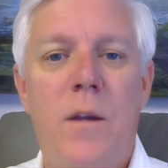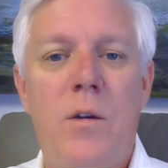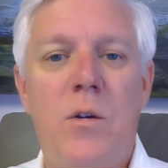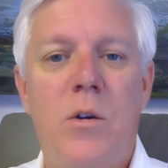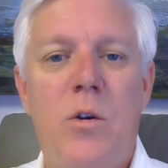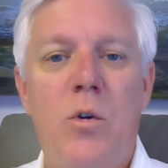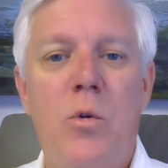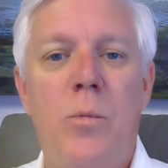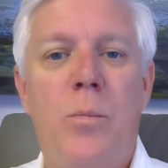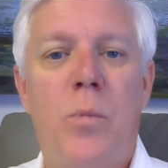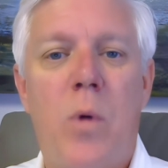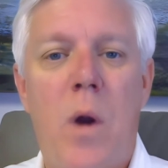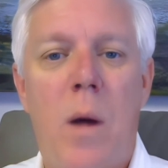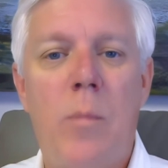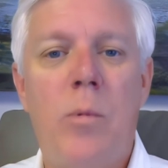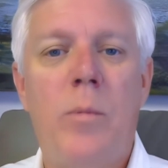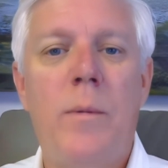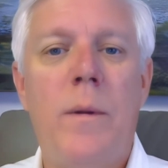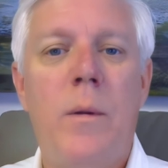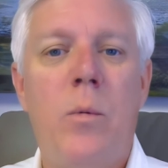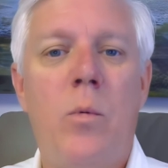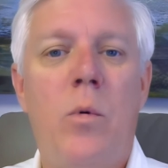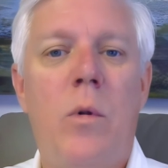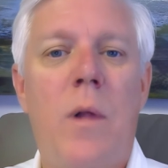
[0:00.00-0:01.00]
you
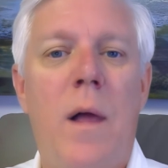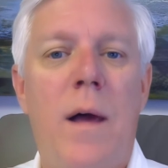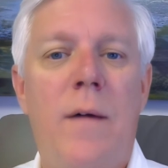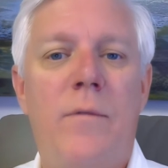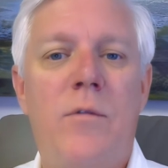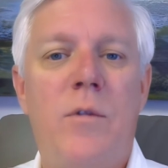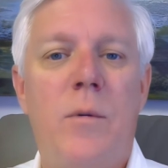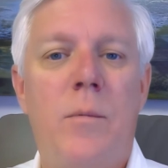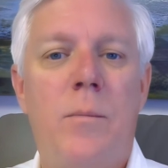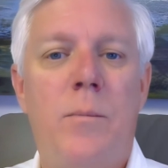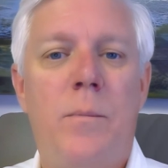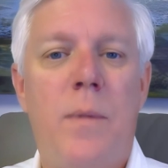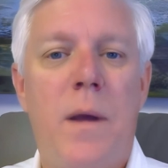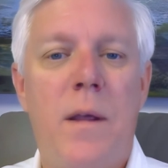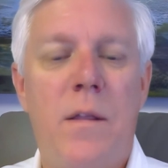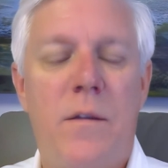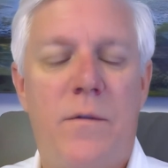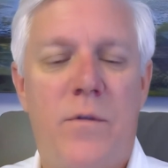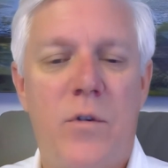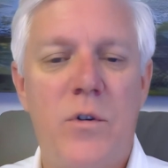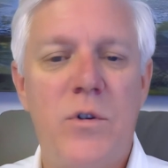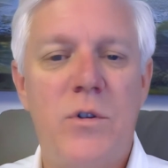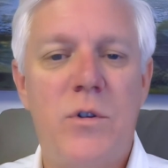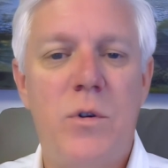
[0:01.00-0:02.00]
probably will have to pay the
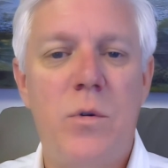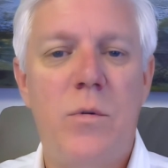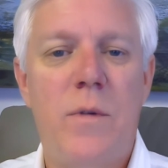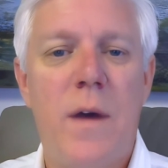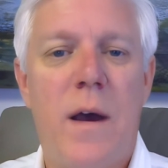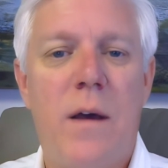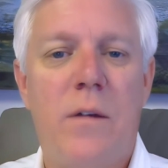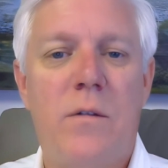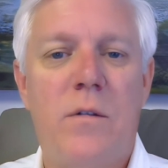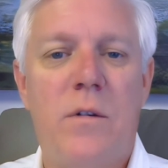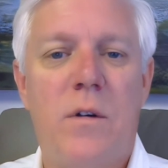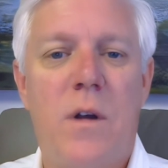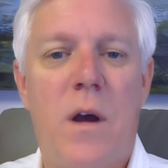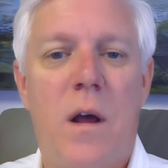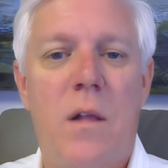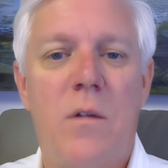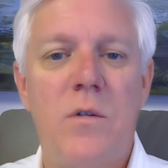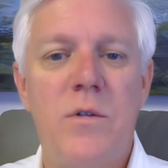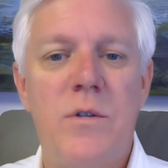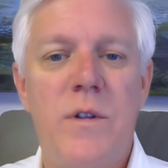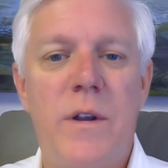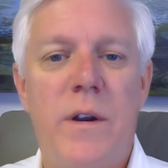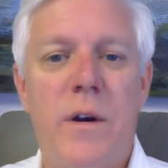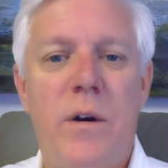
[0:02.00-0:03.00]
first
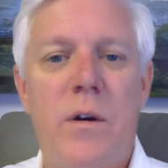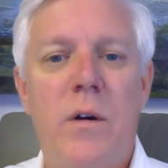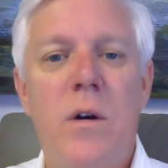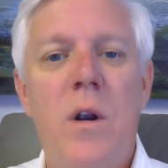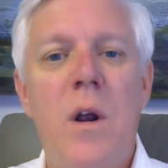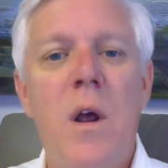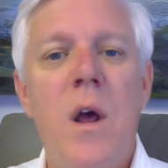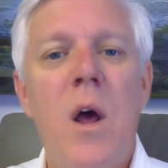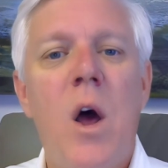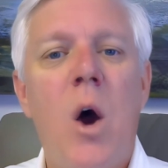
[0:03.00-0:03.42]
$2,000 there.